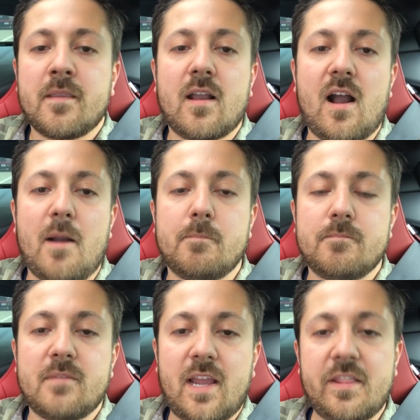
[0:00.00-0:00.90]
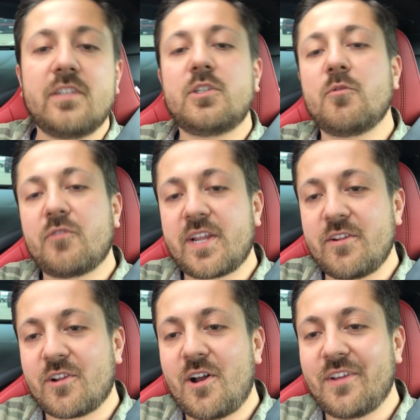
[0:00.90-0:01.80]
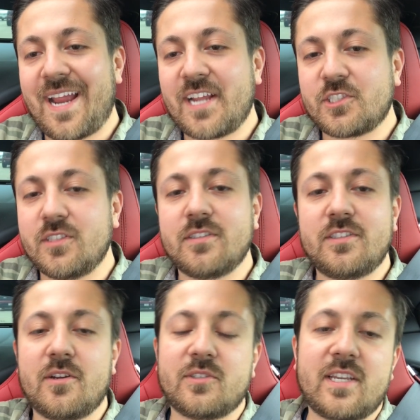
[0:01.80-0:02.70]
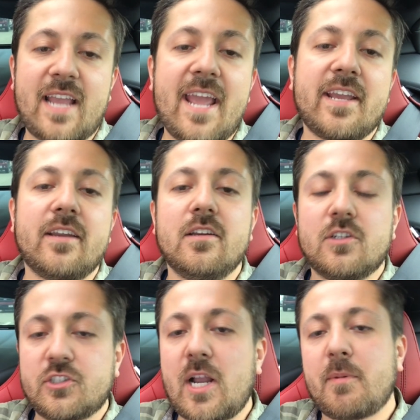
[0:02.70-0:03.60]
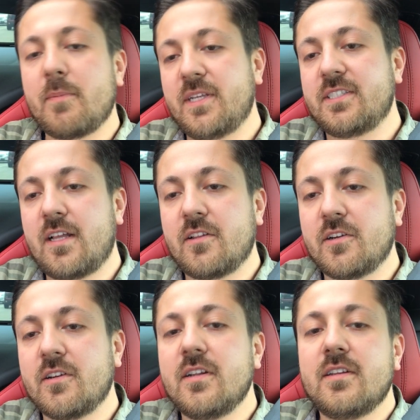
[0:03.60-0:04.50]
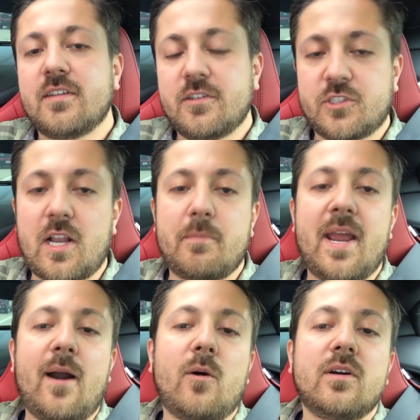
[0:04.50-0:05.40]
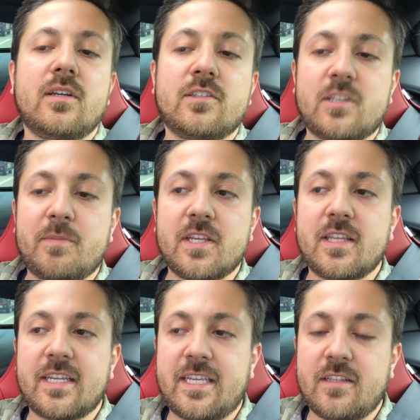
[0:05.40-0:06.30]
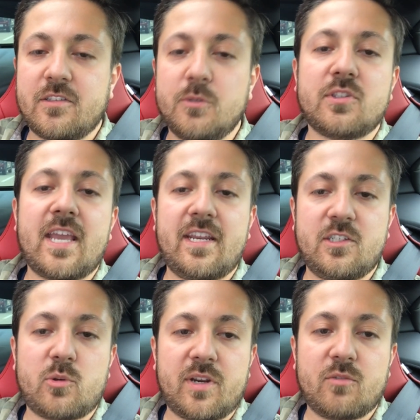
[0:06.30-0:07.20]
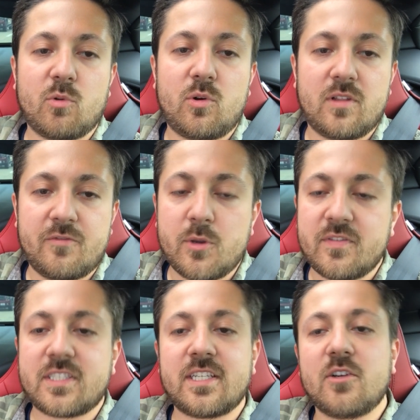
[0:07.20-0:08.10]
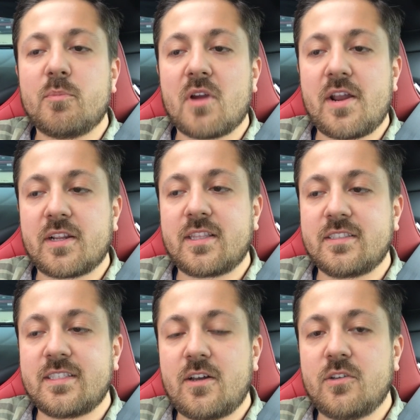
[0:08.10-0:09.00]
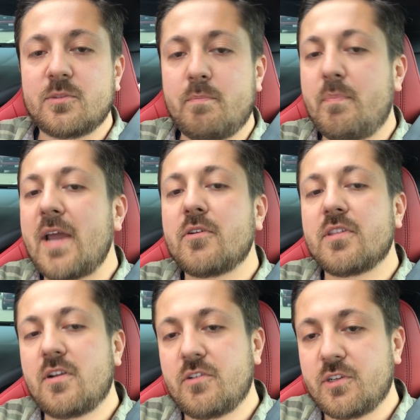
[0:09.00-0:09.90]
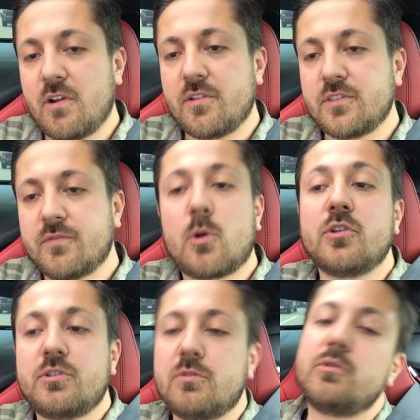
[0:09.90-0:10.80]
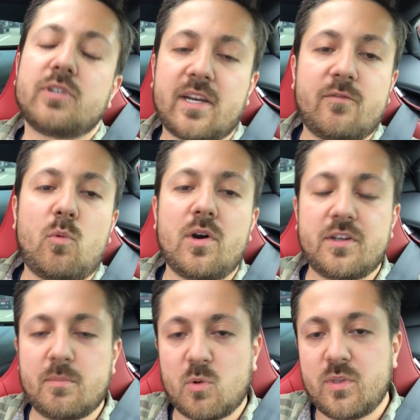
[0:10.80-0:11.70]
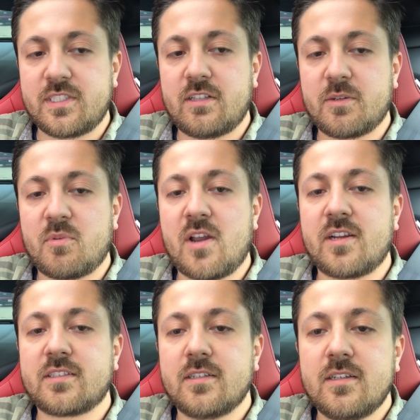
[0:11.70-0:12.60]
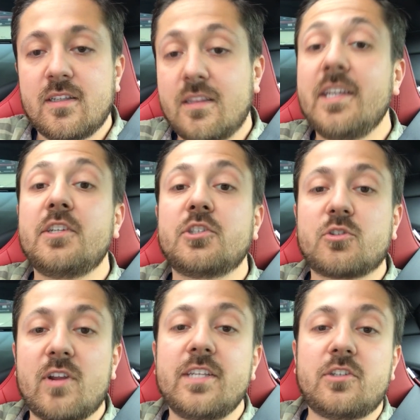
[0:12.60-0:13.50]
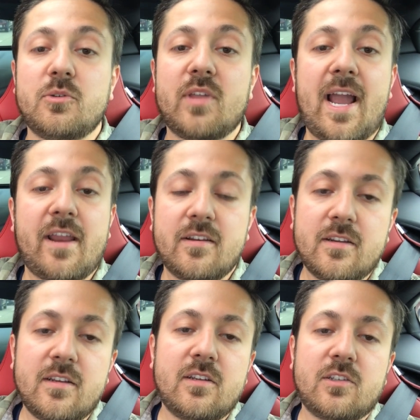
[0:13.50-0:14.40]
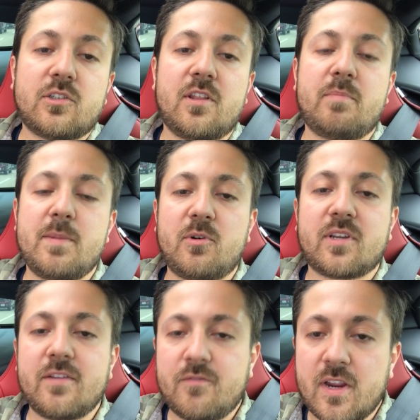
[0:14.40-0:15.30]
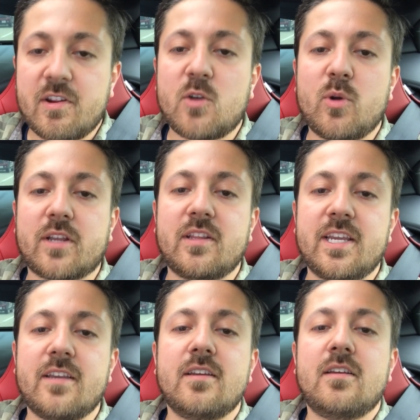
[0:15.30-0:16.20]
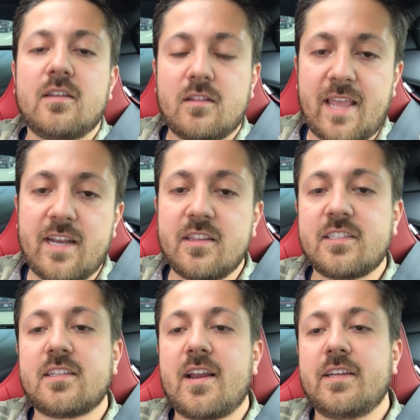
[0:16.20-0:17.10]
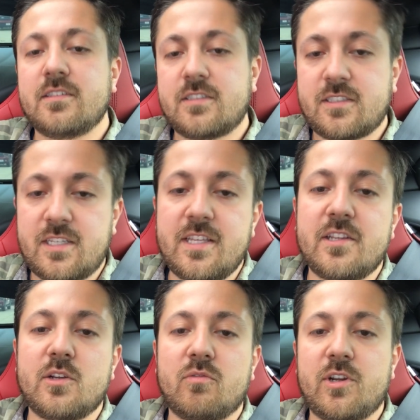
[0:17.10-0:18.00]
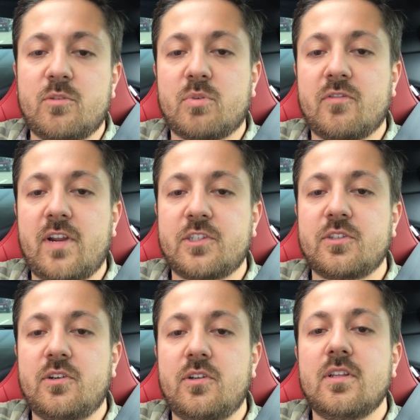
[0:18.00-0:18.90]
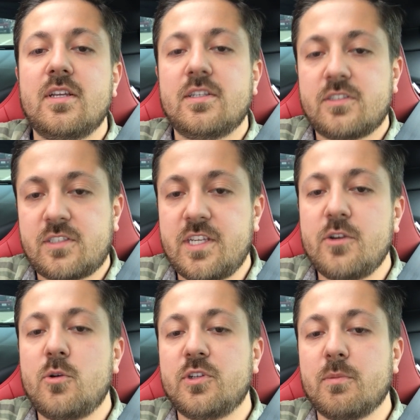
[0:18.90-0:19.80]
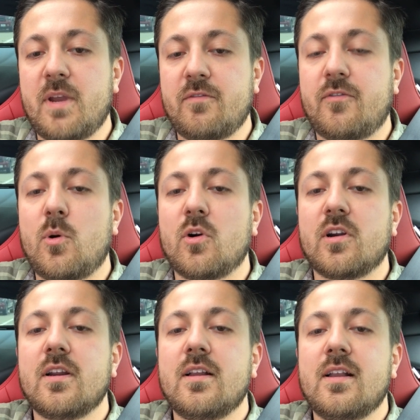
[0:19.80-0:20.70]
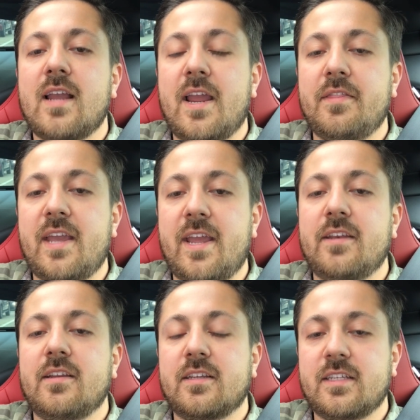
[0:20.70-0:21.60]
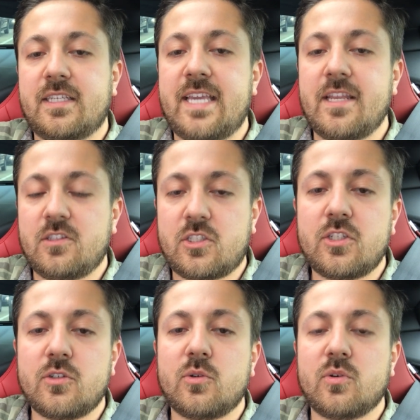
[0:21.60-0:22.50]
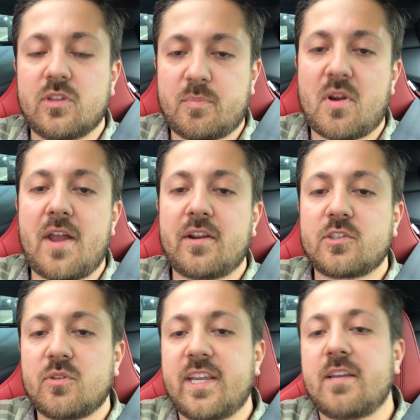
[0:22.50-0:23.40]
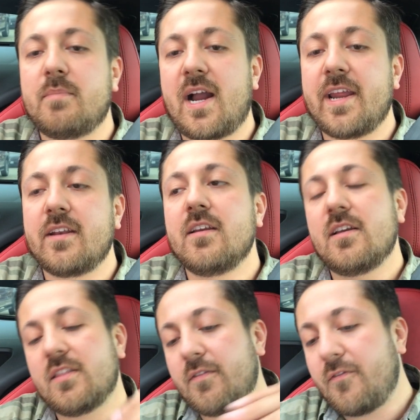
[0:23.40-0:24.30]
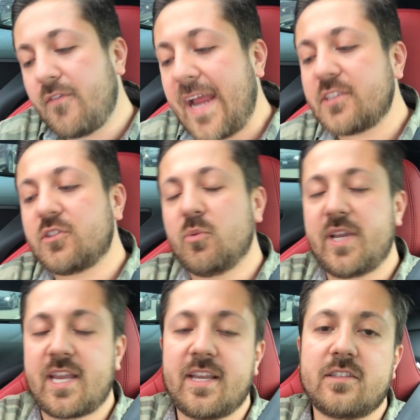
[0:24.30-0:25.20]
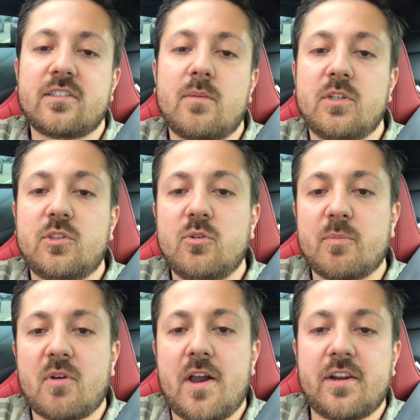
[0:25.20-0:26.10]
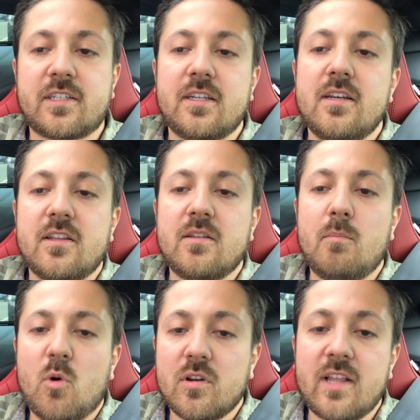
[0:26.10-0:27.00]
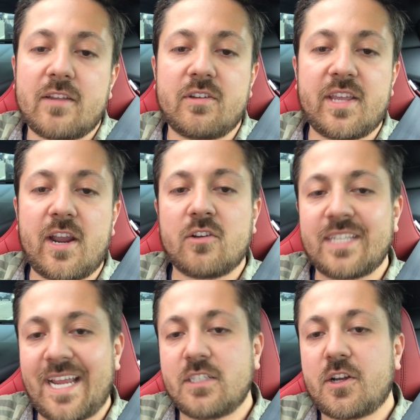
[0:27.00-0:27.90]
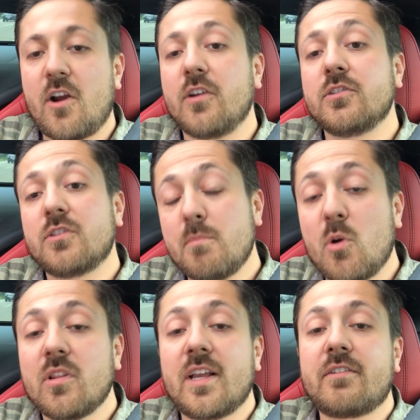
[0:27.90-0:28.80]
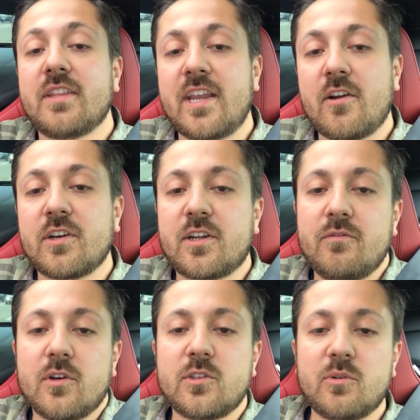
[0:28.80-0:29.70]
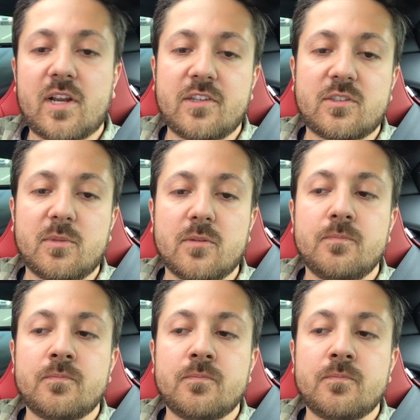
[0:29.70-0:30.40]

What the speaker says: And then don't forget your call to action. Say, hey, shop our bestseller, shop now. Something that use the 80-20 rule. If you have a single product that sells better than all your others, of course you do. You got to have one number one selling product. Link straight to that so that people can very quickly land on the site, see that you're real and professional, see who you're meant for, and then get to the product so they could buy it. The faster we can get someone to a product, the more likely they are to add to carts, the more likely they are to convert to a customer.